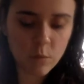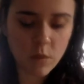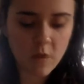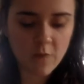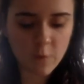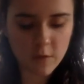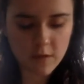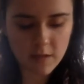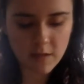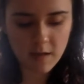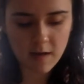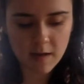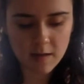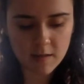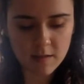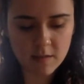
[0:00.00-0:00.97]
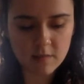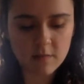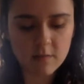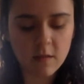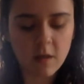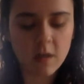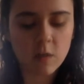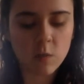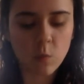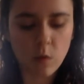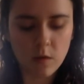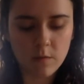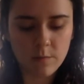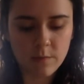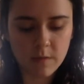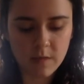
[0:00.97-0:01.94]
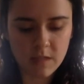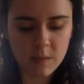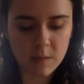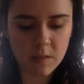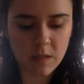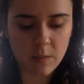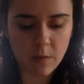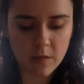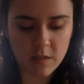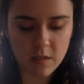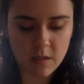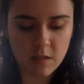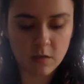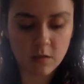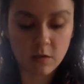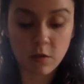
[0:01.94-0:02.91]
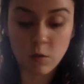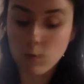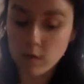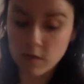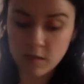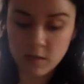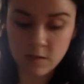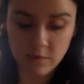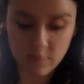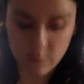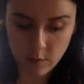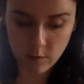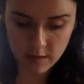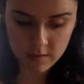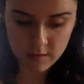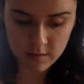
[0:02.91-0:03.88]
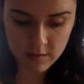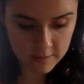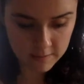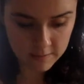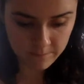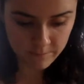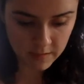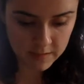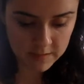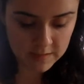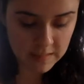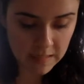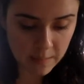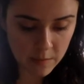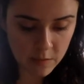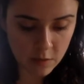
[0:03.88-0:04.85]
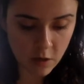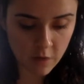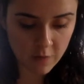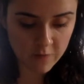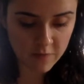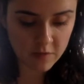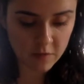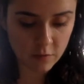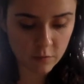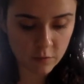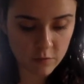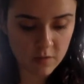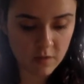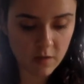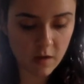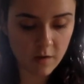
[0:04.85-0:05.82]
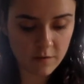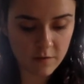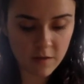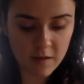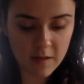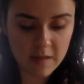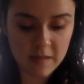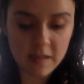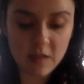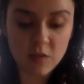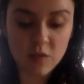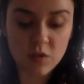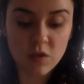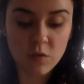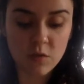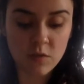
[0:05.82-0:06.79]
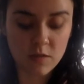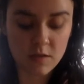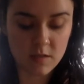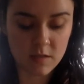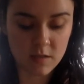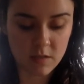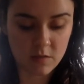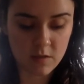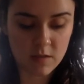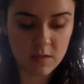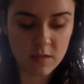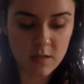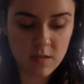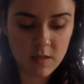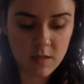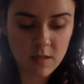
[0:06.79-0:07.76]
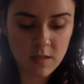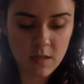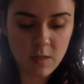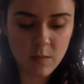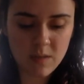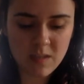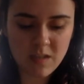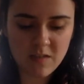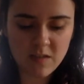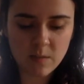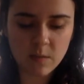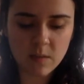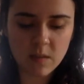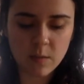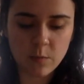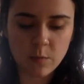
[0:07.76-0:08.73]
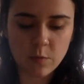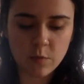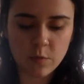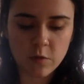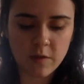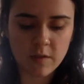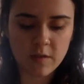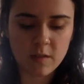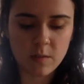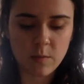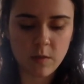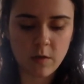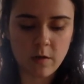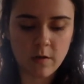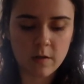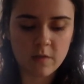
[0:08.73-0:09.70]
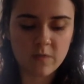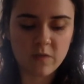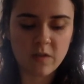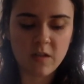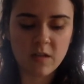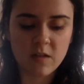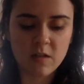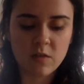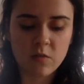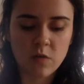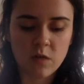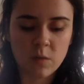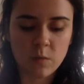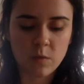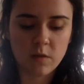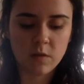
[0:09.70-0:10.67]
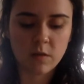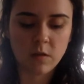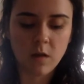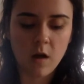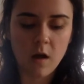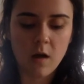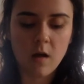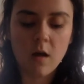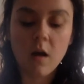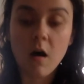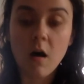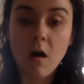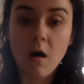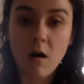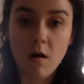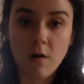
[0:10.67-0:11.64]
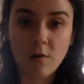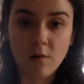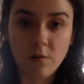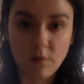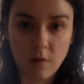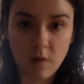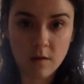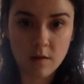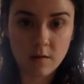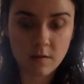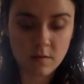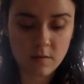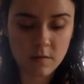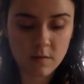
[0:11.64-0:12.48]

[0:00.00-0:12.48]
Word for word: Avoid the Cossack. There is one policeman in particular you must avoid. His name is Officer Rusakov, and he is new to this district. He must have something to prove with his superiors, for he is strict with the law, all laws.